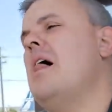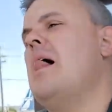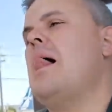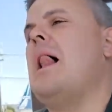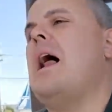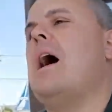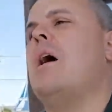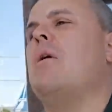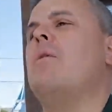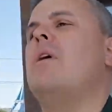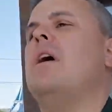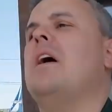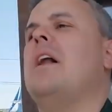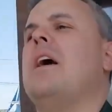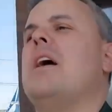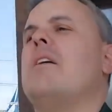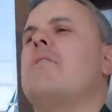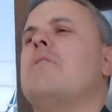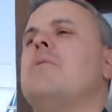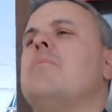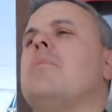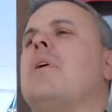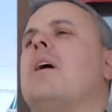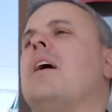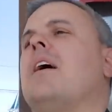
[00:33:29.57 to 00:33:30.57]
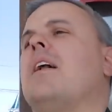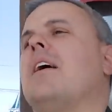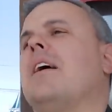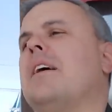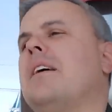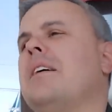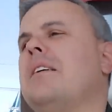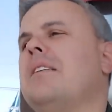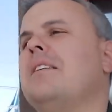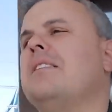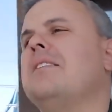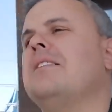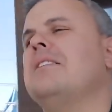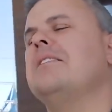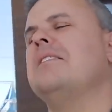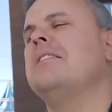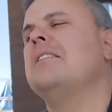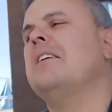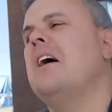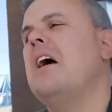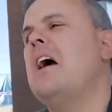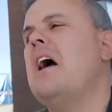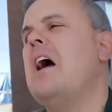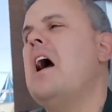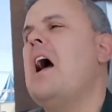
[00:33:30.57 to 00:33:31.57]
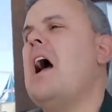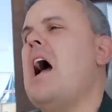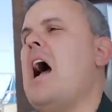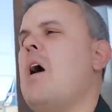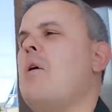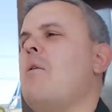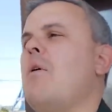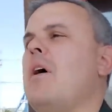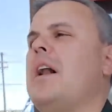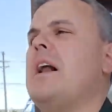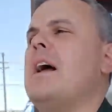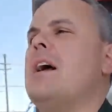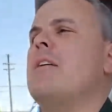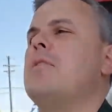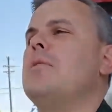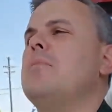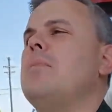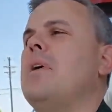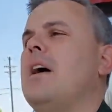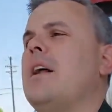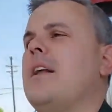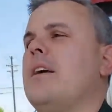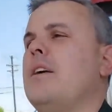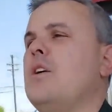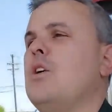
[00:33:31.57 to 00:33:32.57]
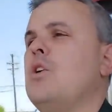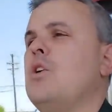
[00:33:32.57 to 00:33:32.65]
I want everybody. I want everybody. Who,